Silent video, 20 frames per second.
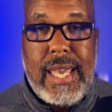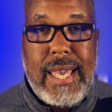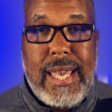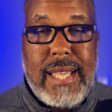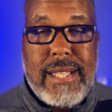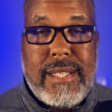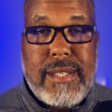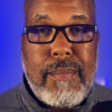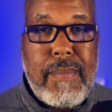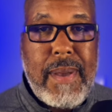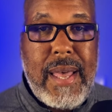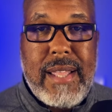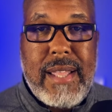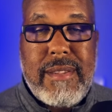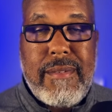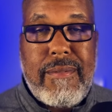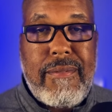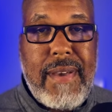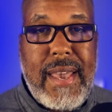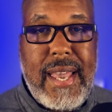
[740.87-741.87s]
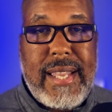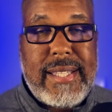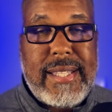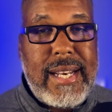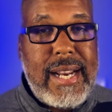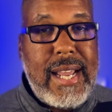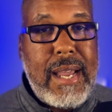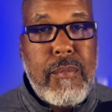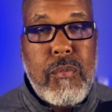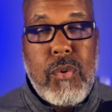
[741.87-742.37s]
it's about the fact
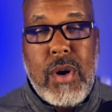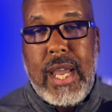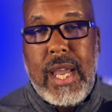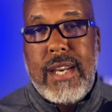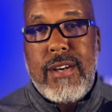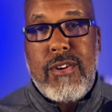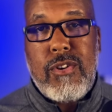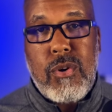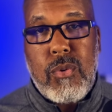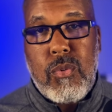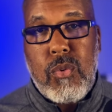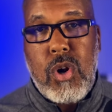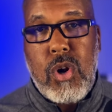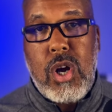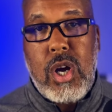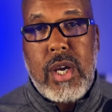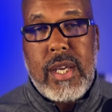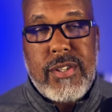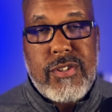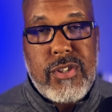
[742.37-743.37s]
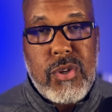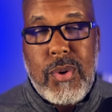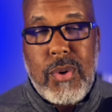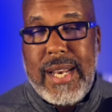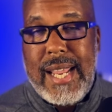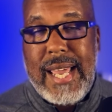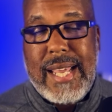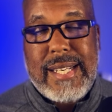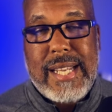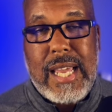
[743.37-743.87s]
that I'm right and you're wrong. And so
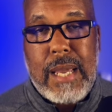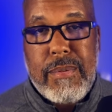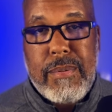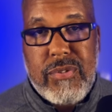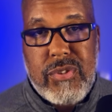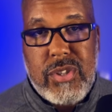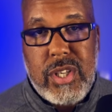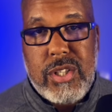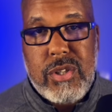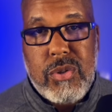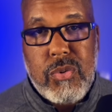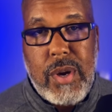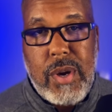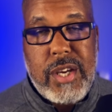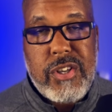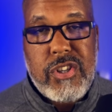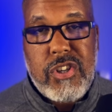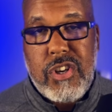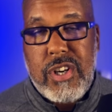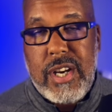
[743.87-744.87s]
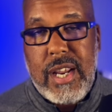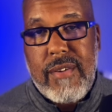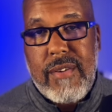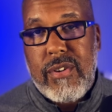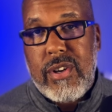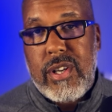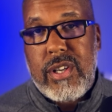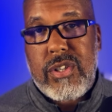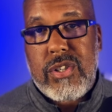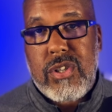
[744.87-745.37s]
in that type of situation, you're
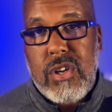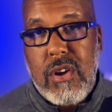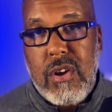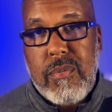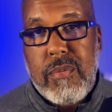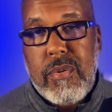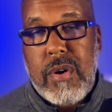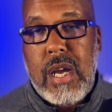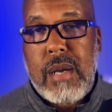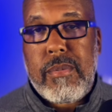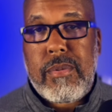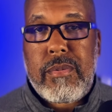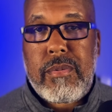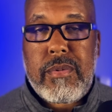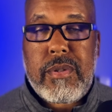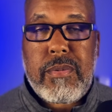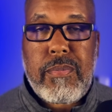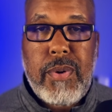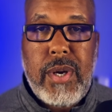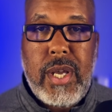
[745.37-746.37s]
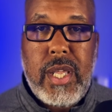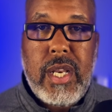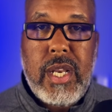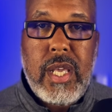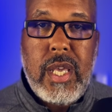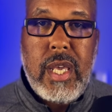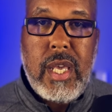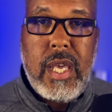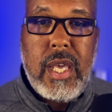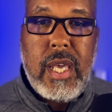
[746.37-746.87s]
never going to solve problems. But
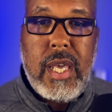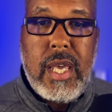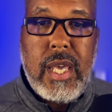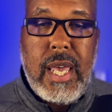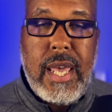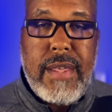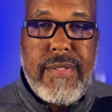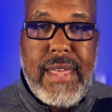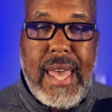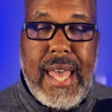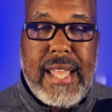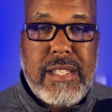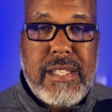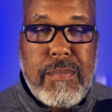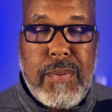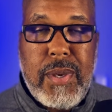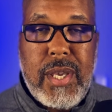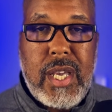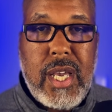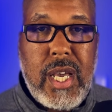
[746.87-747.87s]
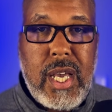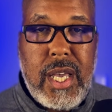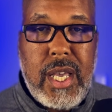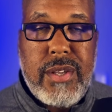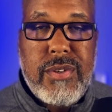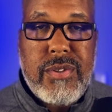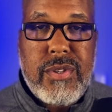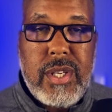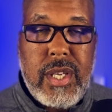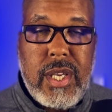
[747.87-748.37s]
and that's
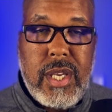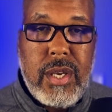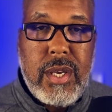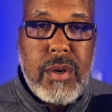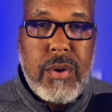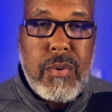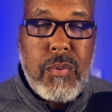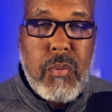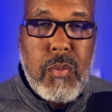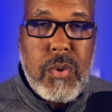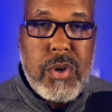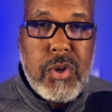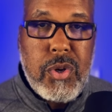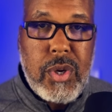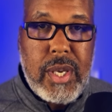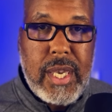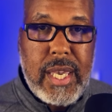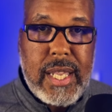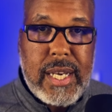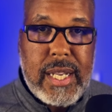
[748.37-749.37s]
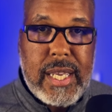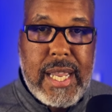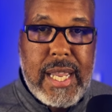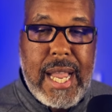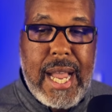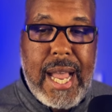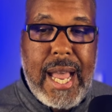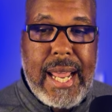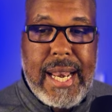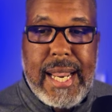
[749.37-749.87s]
because when you get
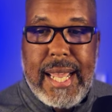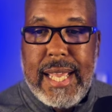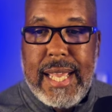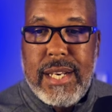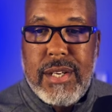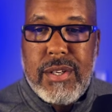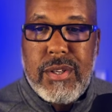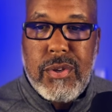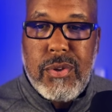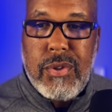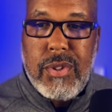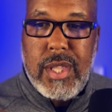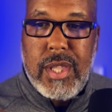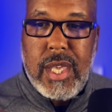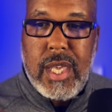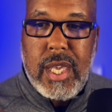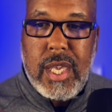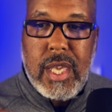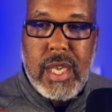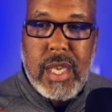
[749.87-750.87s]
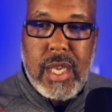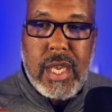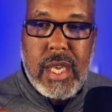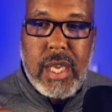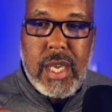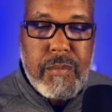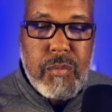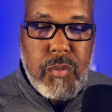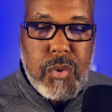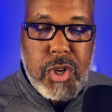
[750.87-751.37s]
caught into the
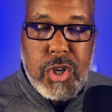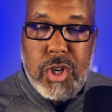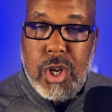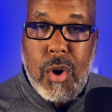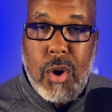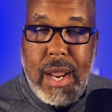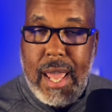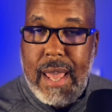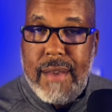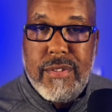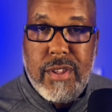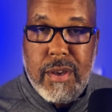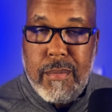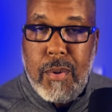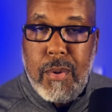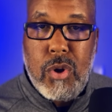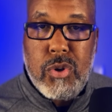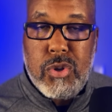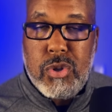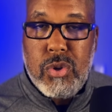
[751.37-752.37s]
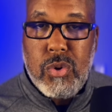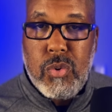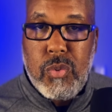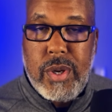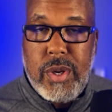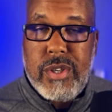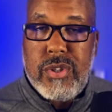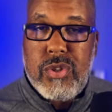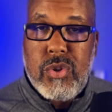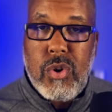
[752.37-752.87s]
when you don't have the emotional
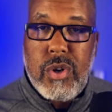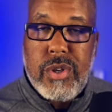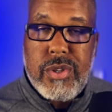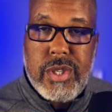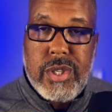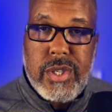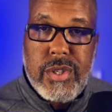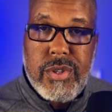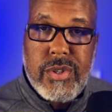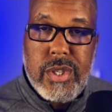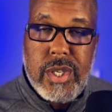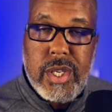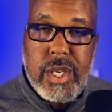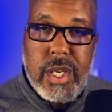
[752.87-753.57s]
resources